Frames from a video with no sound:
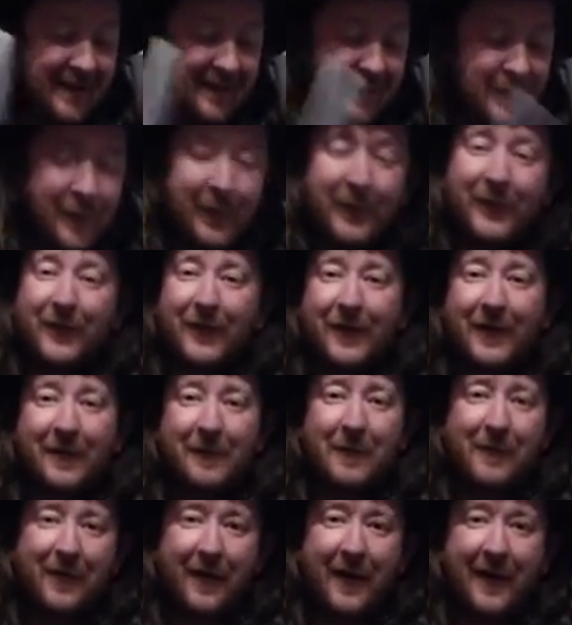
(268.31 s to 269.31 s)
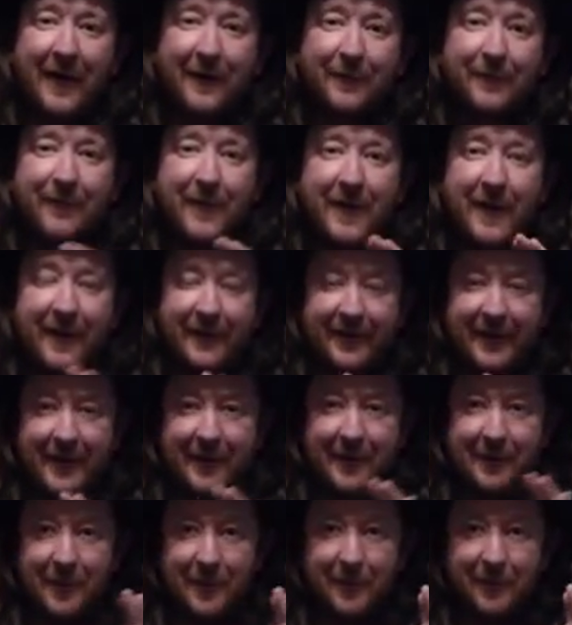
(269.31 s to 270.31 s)
We're also going to revive the
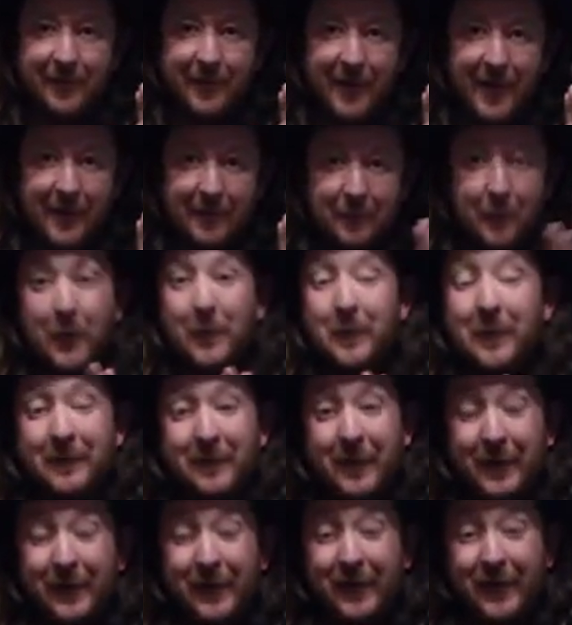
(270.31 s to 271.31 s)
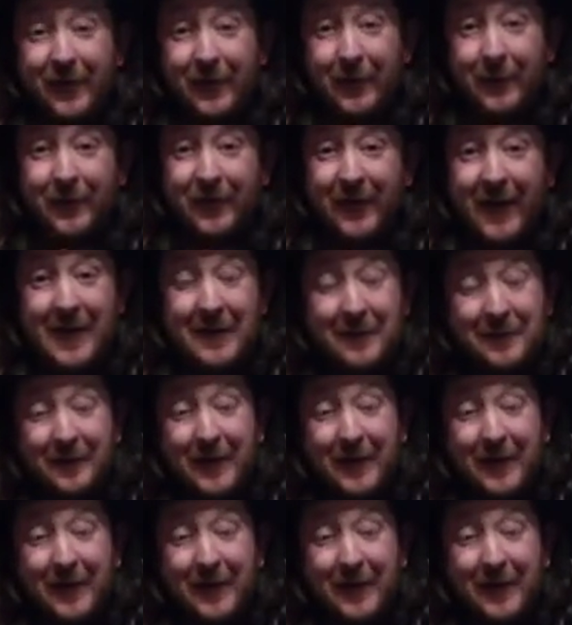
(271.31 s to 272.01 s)
idea of Rogrin versus Siltair,